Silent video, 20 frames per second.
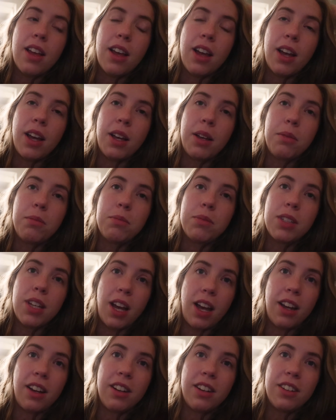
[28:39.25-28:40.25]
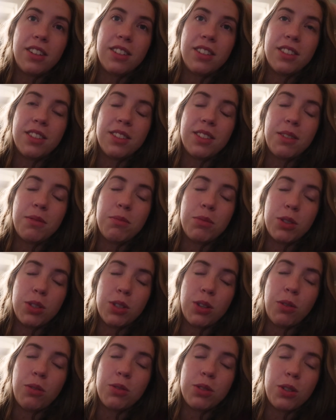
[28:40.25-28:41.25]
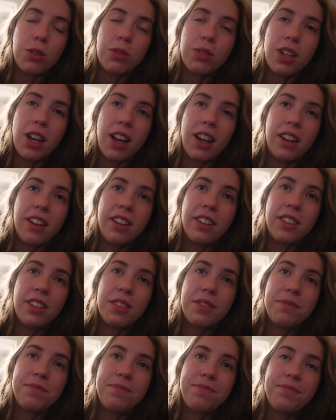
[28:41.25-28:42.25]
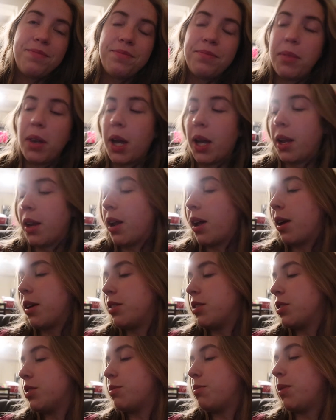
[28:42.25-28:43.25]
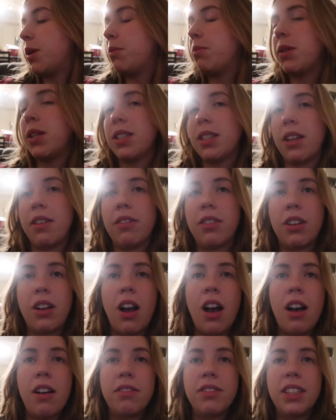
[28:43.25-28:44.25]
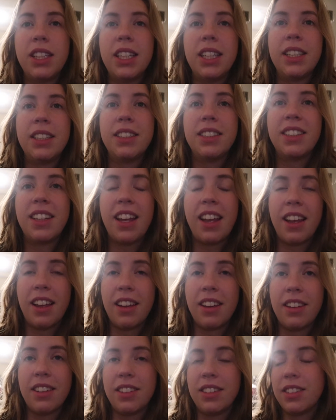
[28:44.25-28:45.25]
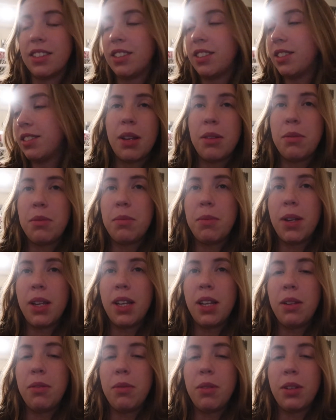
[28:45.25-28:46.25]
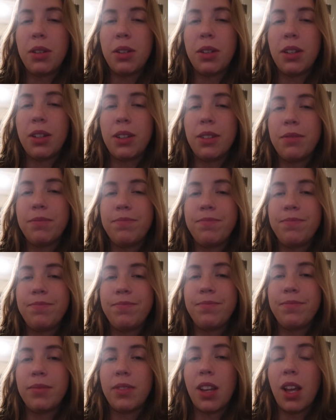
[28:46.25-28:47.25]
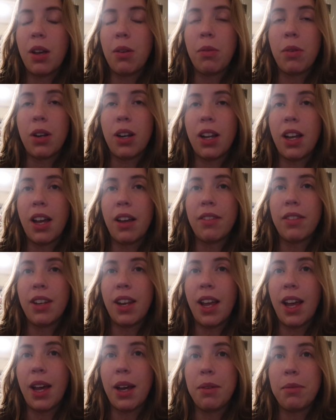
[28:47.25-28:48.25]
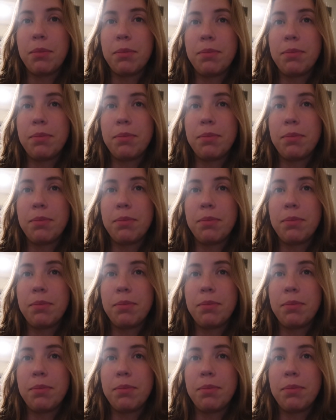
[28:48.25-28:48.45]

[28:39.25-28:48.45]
I'm tired. I'm so tired. But I just made myself a coffee, and I'm debating whether I want to have a nap,